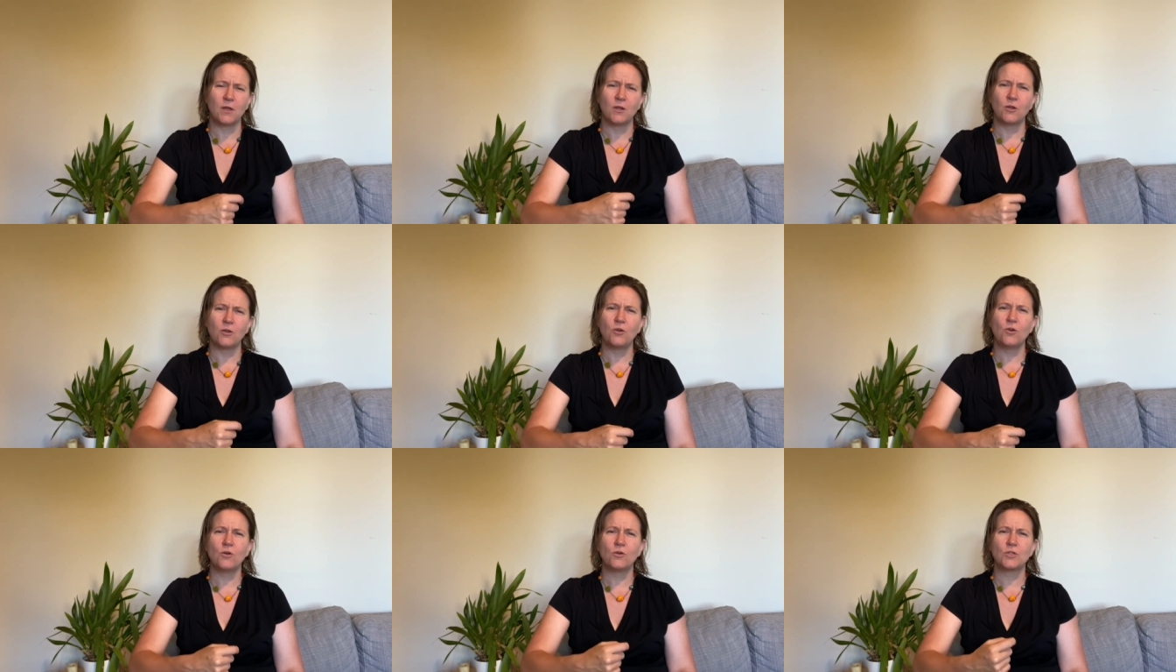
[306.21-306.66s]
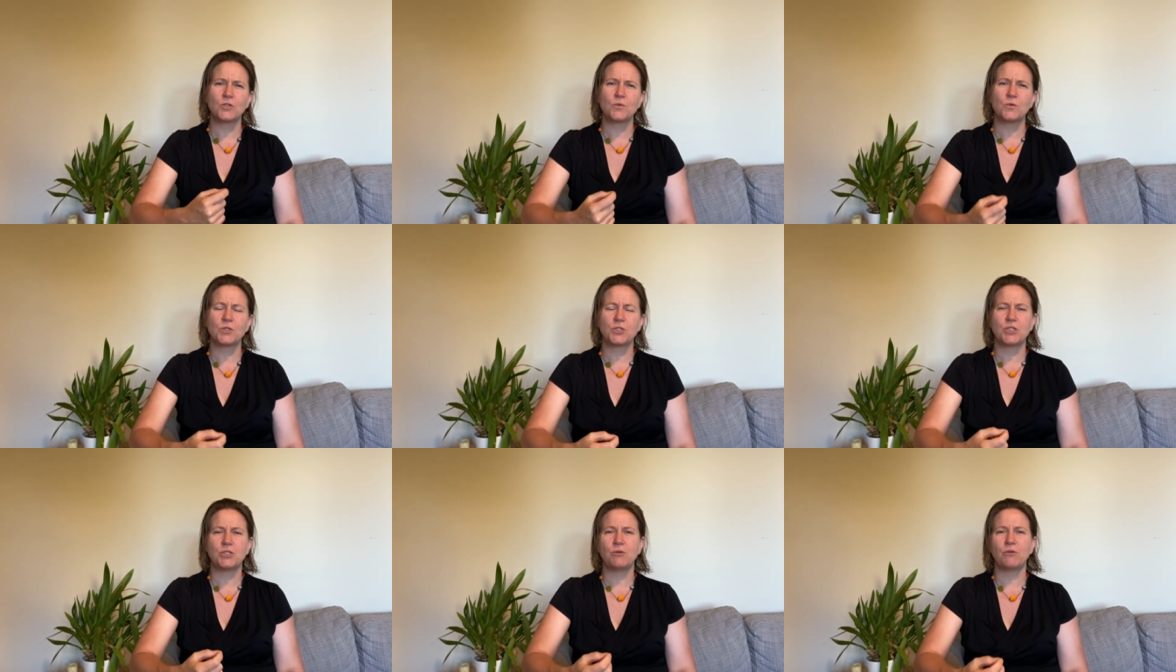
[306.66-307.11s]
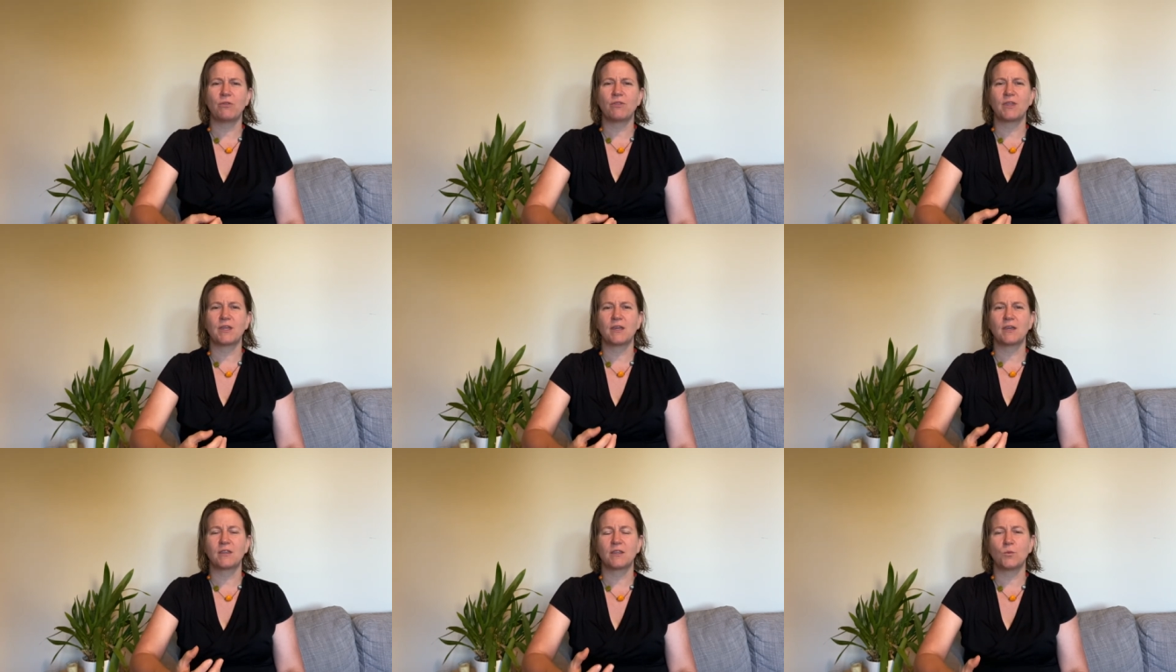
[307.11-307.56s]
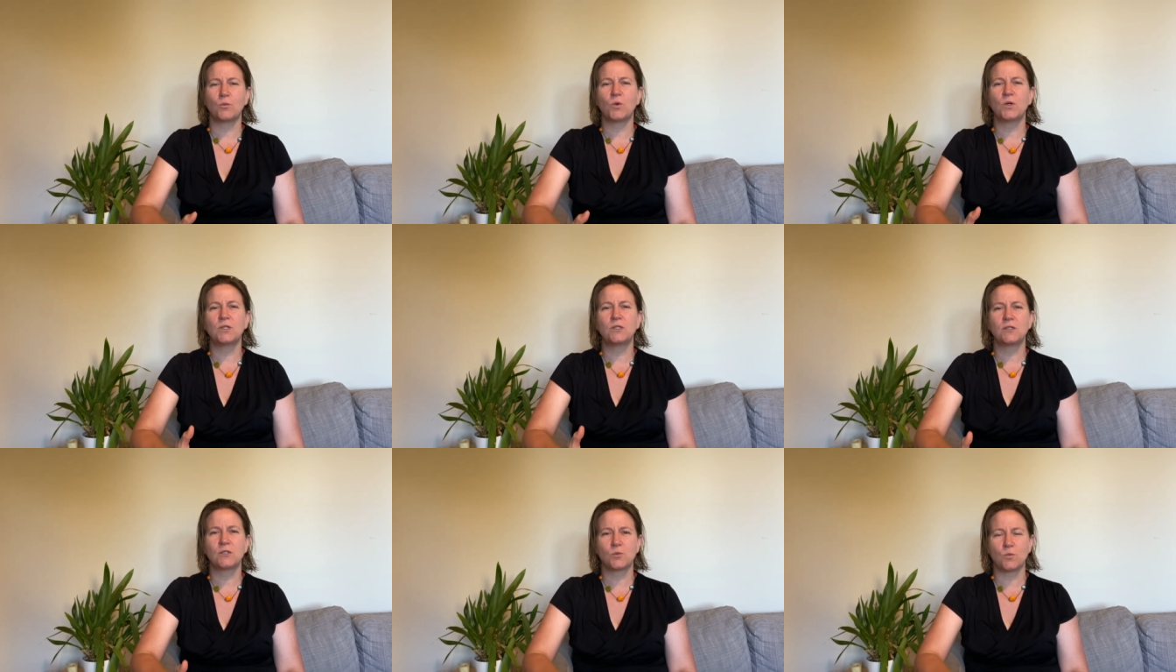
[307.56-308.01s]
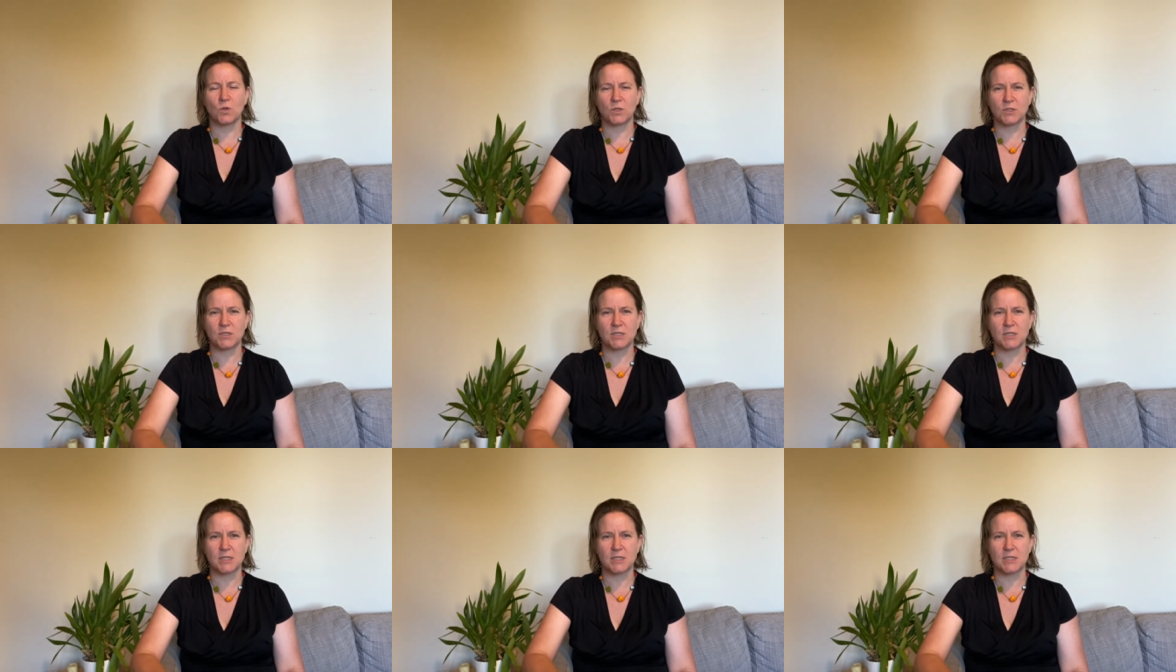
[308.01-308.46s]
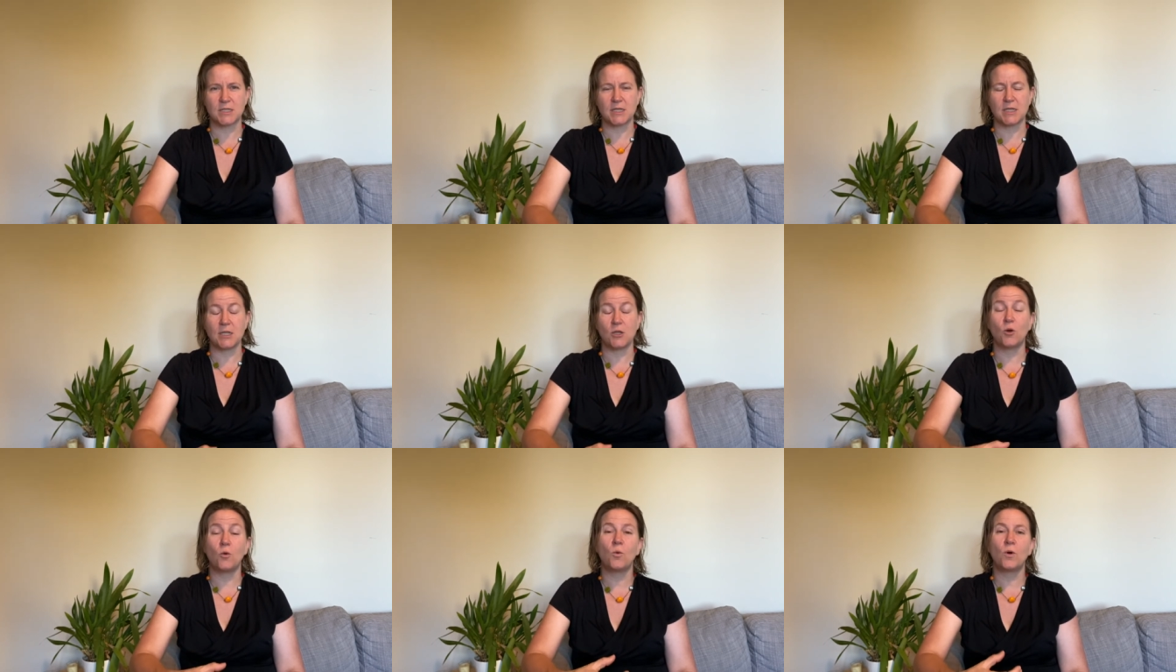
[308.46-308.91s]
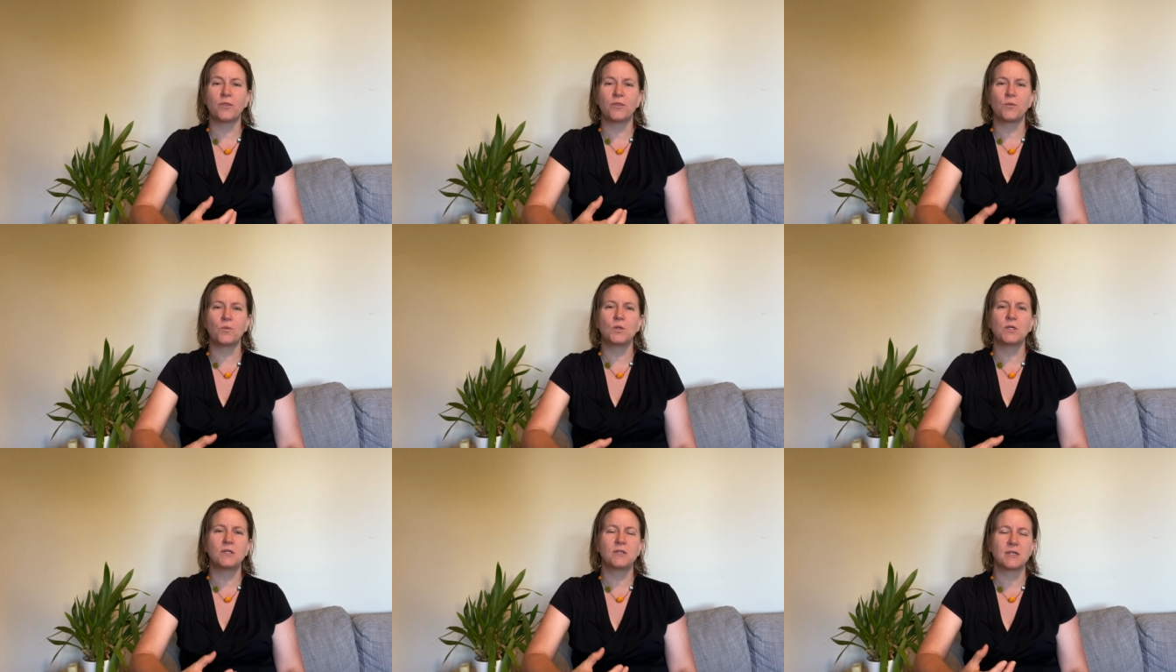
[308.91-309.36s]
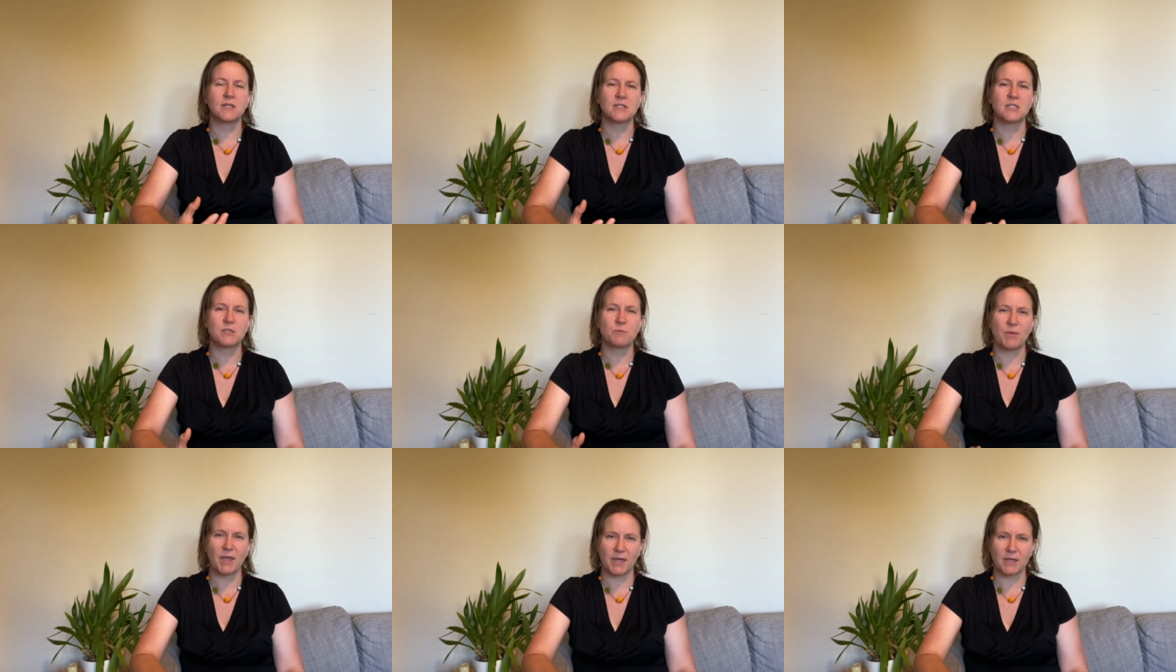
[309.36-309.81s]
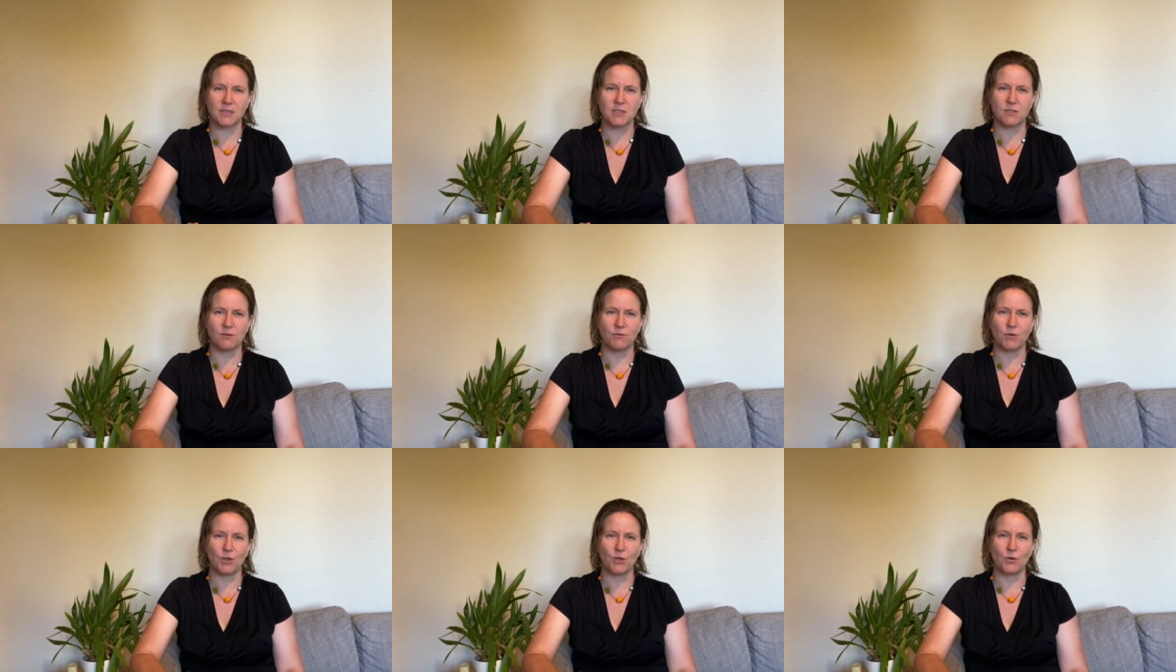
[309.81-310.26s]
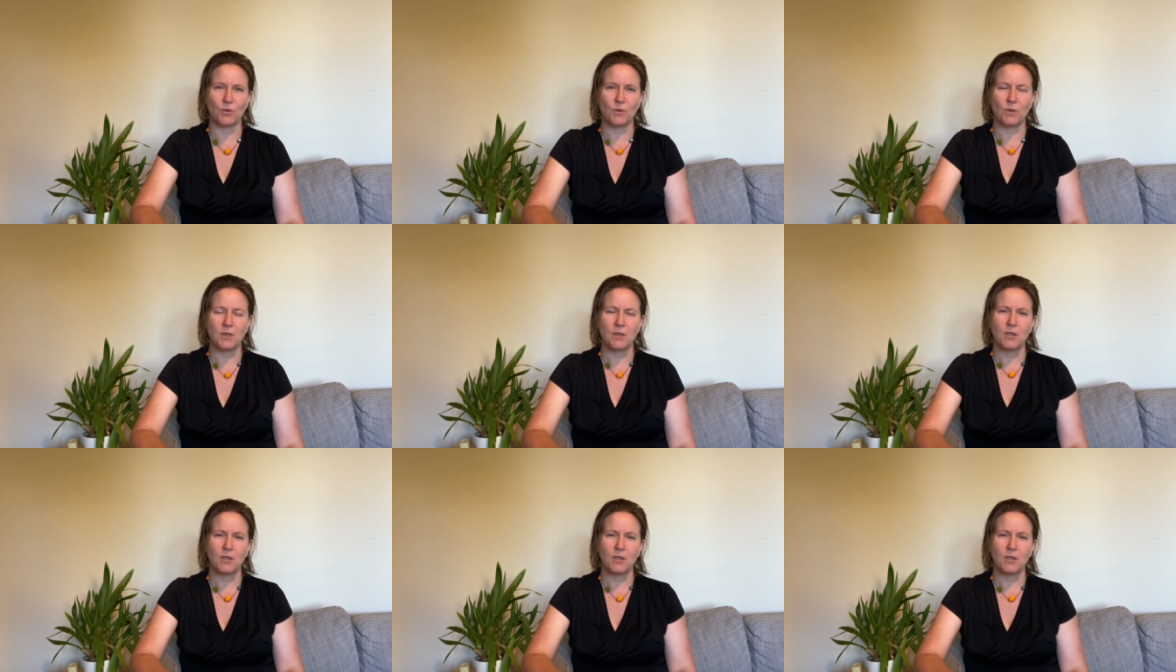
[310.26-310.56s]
not what you think the world wants to see or what the world expects of you,